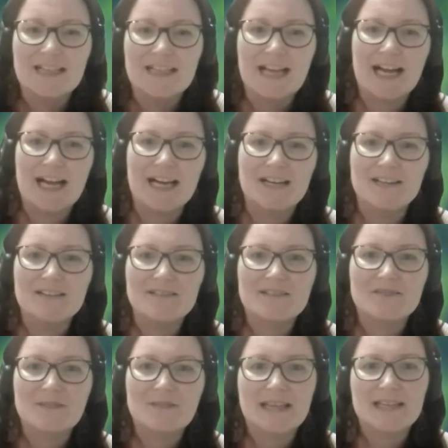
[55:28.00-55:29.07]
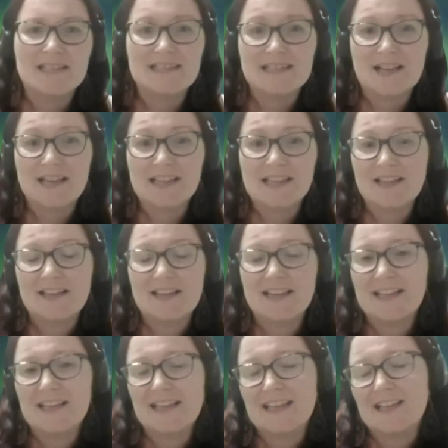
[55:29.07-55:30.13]
How do we design
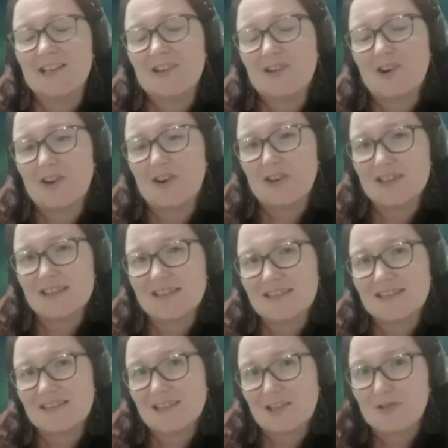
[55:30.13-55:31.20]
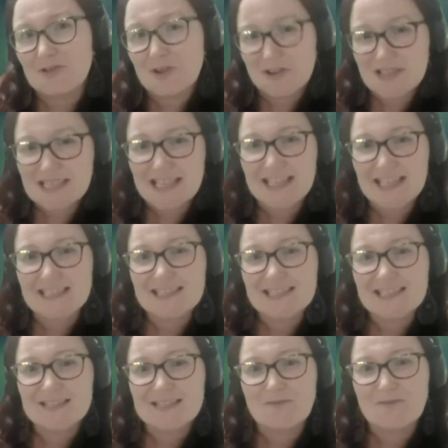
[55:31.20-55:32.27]
learning that honours local
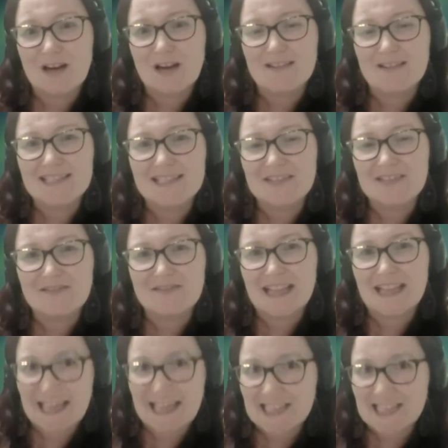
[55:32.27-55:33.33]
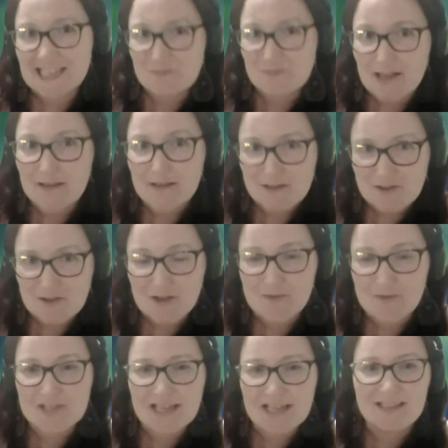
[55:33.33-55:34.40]
contexts while still engaging with
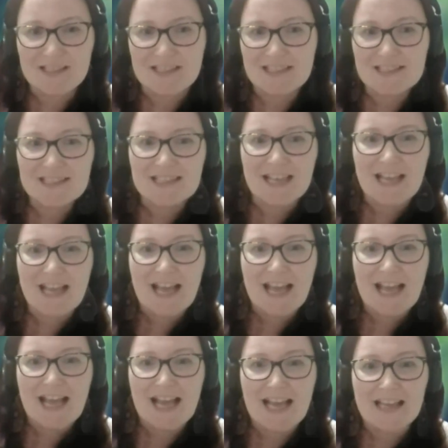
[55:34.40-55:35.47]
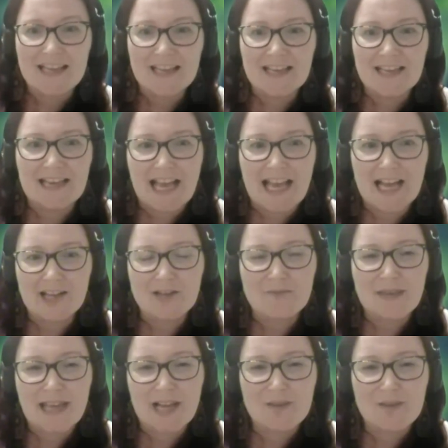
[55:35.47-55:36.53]
global challenges? And how can
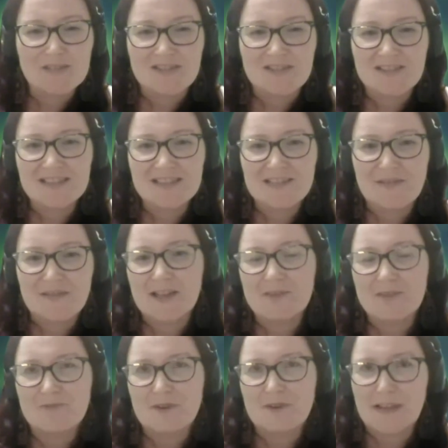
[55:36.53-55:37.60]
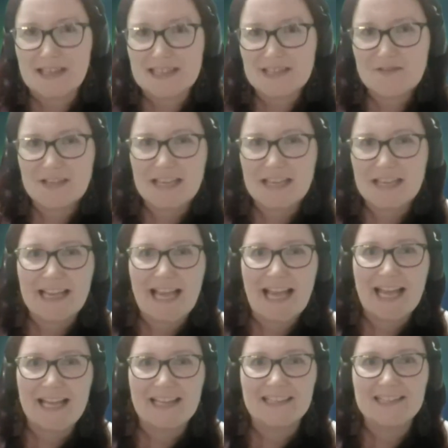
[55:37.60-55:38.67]
we help students develop reflexivity
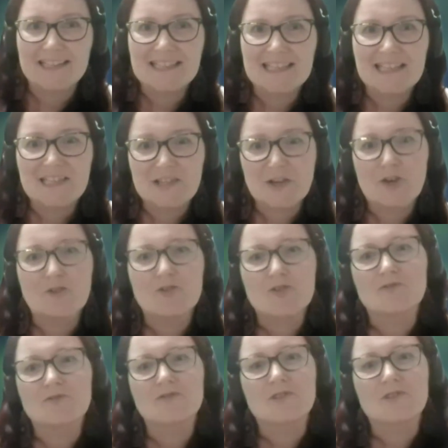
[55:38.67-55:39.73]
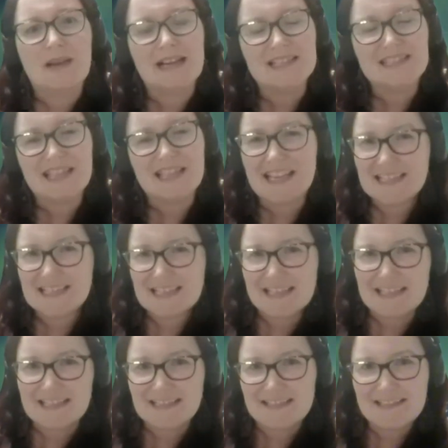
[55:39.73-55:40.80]
and intercultural capacity
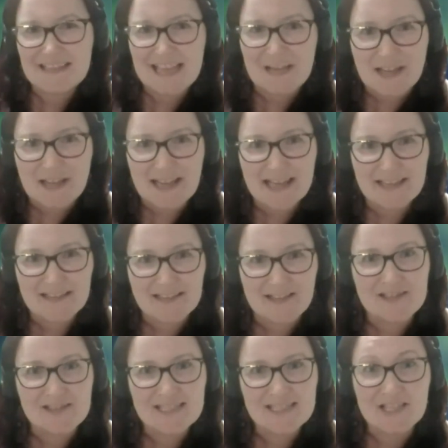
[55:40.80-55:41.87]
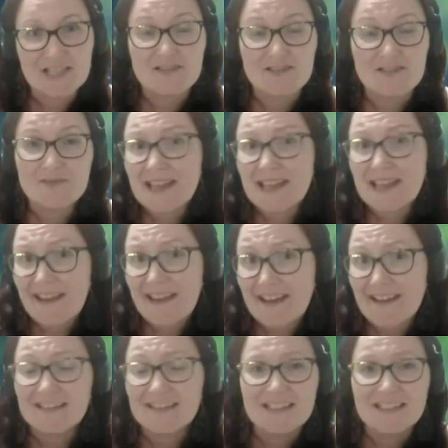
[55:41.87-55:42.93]
to navigate those tensions with care?